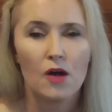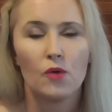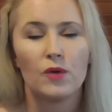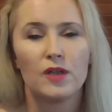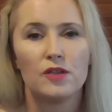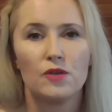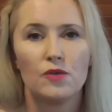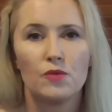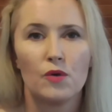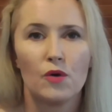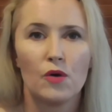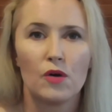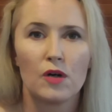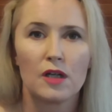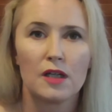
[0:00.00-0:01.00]
when you
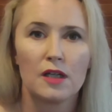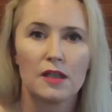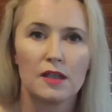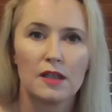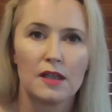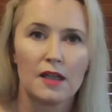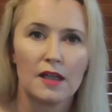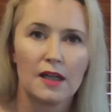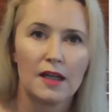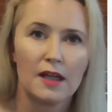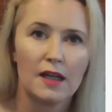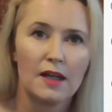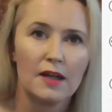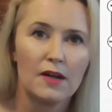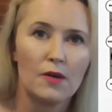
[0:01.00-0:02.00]
walk
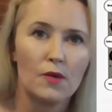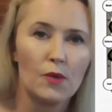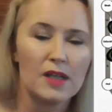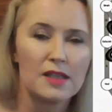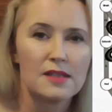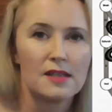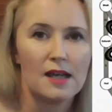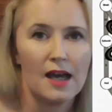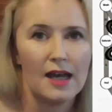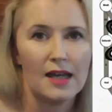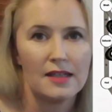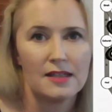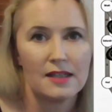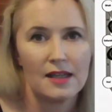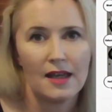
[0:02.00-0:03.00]
one
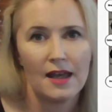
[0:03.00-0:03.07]
side